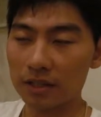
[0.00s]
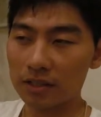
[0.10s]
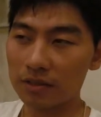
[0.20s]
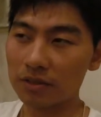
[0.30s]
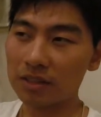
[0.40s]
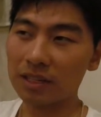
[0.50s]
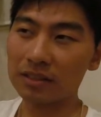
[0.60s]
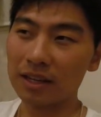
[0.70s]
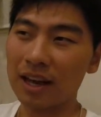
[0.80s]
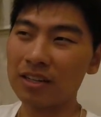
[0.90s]
something that
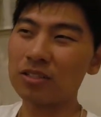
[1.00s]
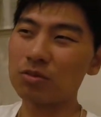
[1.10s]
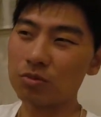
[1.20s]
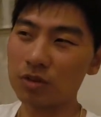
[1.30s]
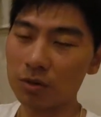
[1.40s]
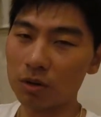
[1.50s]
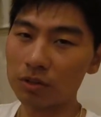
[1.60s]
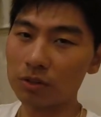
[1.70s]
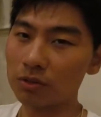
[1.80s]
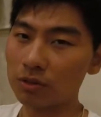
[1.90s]
they actually really want
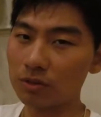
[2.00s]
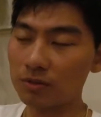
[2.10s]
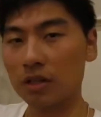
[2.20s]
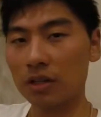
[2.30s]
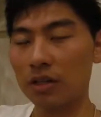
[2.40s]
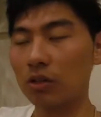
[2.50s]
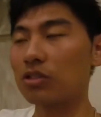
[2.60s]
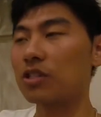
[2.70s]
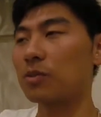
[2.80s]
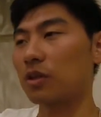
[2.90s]
to do, and not
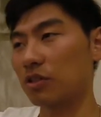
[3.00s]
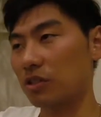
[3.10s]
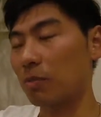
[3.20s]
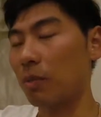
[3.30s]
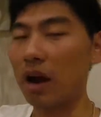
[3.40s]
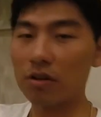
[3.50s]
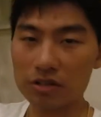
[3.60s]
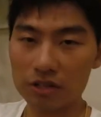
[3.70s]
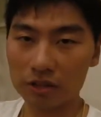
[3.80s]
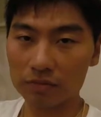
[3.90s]
just because their
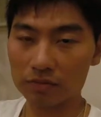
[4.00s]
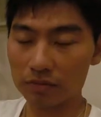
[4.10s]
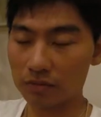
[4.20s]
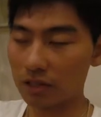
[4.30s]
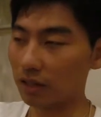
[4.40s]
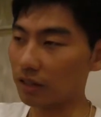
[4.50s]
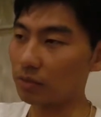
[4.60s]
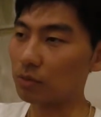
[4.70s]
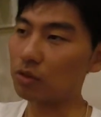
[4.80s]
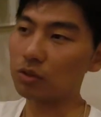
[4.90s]
parents are telling
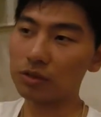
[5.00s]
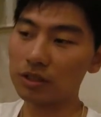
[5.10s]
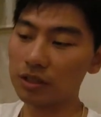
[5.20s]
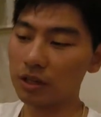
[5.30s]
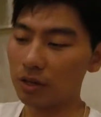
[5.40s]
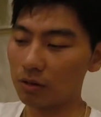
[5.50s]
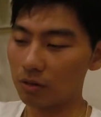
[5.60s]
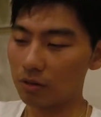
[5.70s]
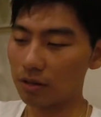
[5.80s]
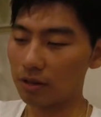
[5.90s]
them to do it
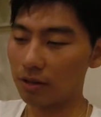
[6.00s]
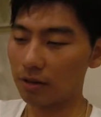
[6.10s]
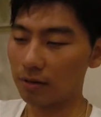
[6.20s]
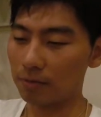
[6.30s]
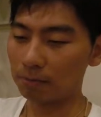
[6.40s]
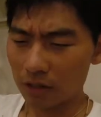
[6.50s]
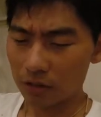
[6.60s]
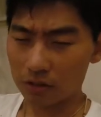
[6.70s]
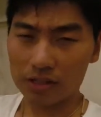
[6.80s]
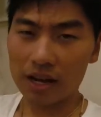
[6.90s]
or their
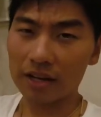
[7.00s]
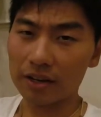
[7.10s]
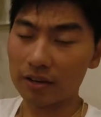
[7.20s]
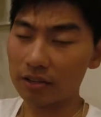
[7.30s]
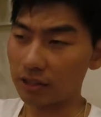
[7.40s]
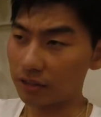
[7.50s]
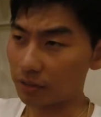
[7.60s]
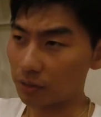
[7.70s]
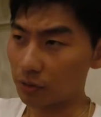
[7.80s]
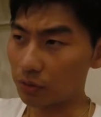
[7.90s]
society are telling
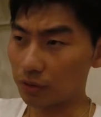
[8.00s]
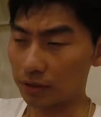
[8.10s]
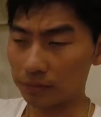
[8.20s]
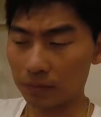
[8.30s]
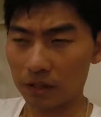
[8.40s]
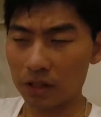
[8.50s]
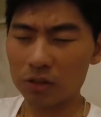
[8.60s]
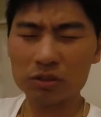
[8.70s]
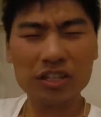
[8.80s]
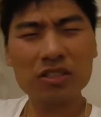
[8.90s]
them to do it. You
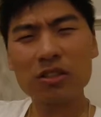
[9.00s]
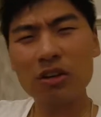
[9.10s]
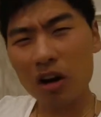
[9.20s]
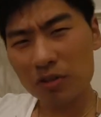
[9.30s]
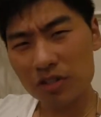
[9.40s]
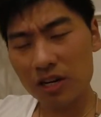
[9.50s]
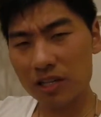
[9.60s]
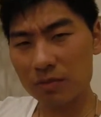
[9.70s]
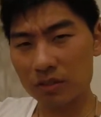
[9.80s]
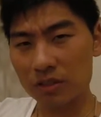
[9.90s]
know, there's a lot of
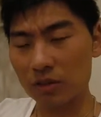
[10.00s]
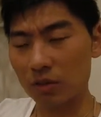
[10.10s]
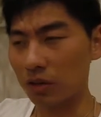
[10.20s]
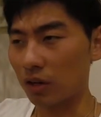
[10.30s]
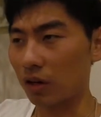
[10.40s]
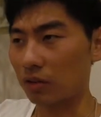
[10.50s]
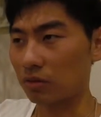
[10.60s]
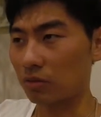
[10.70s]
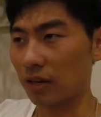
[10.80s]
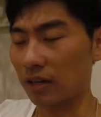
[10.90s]
judgment going on
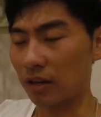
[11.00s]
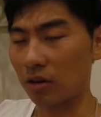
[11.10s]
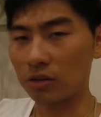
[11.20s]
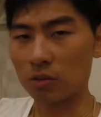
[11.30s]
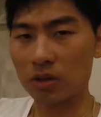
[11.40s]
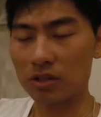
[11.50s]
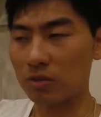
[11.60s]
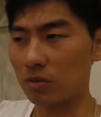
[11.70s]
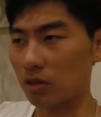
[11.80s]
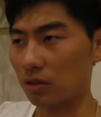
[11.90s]
right now in the
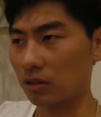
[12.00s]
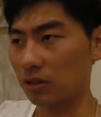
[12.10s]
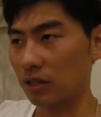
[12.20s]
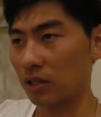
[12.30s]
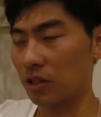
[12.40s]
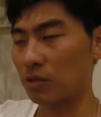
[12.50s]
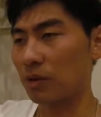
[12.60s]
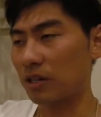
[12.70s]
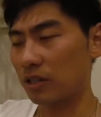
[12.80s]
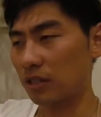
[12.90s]
Western world,
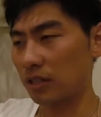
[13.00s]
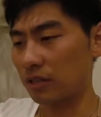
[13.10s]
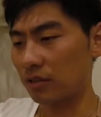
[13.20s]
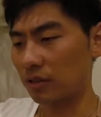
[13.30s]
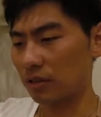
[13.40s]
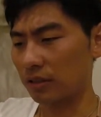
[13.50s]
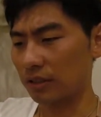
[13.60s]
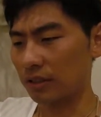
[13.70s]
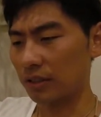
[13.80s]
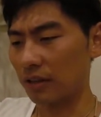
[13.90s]
especially in
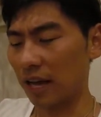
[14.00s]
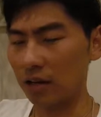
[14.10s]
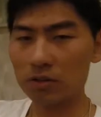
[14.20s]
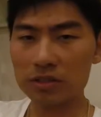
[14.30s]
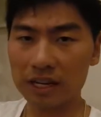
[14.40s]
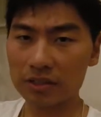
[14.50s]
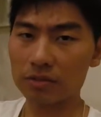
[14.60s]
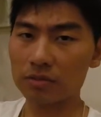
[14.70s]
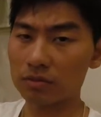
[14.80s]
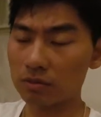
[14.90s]
the Anglo-Saxon